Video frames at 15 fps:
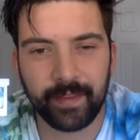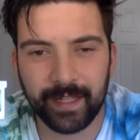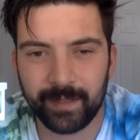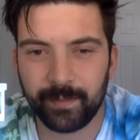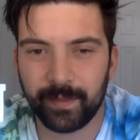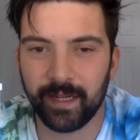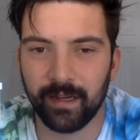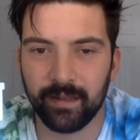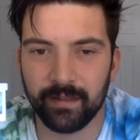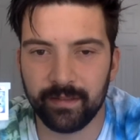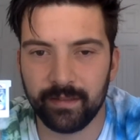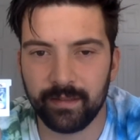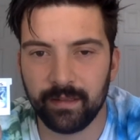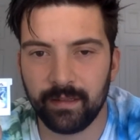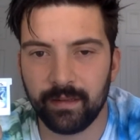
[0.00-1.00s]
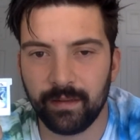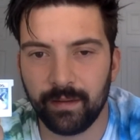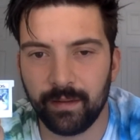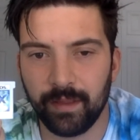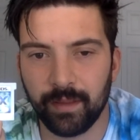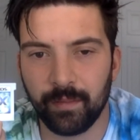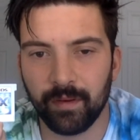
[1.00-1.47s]
that's because
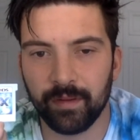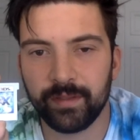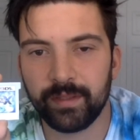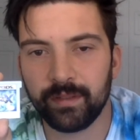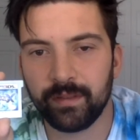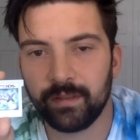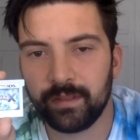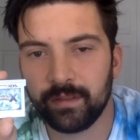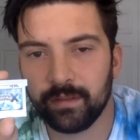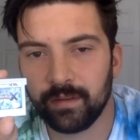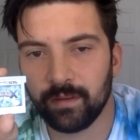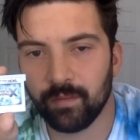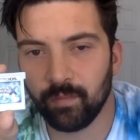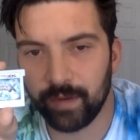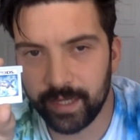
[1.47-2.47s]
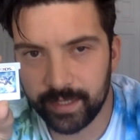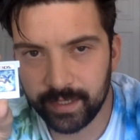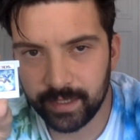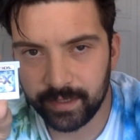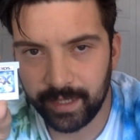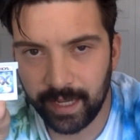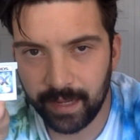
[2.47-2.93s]
the most
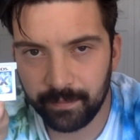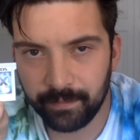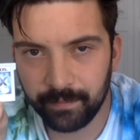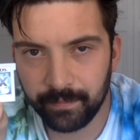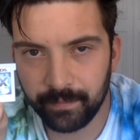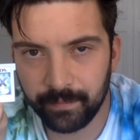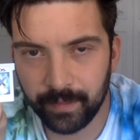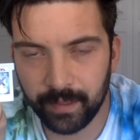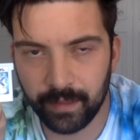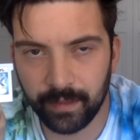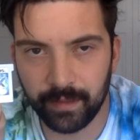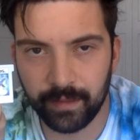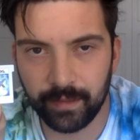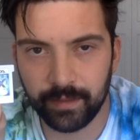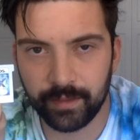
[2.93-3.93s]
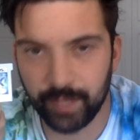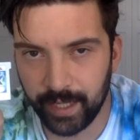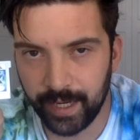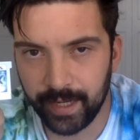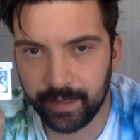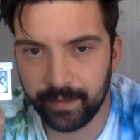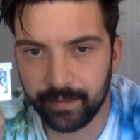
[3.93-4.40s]
recent game, Gen
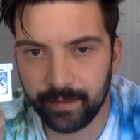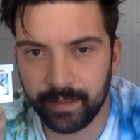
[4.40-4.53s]
8,